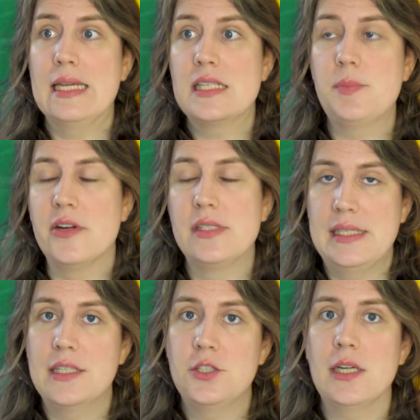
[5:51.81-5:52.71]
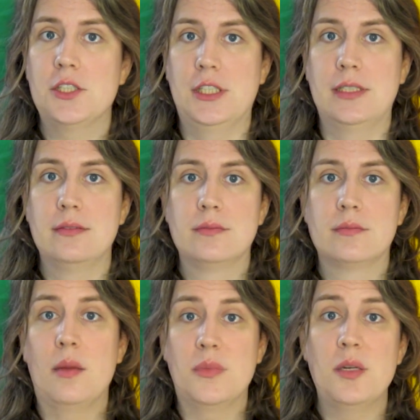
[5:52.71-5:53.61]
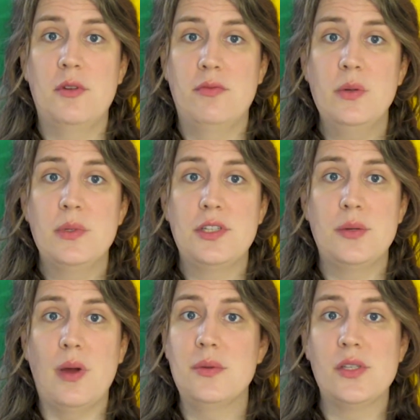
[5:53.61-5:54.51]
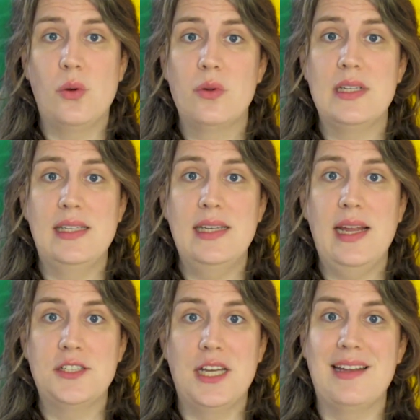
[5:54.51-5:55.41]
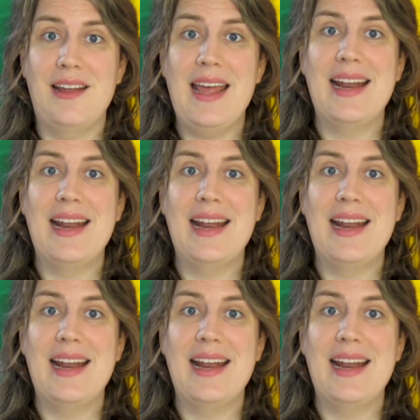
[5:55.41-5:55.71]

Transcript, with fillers: experiencing attraction. I'm gonna be real with you, I was a horny teenager and I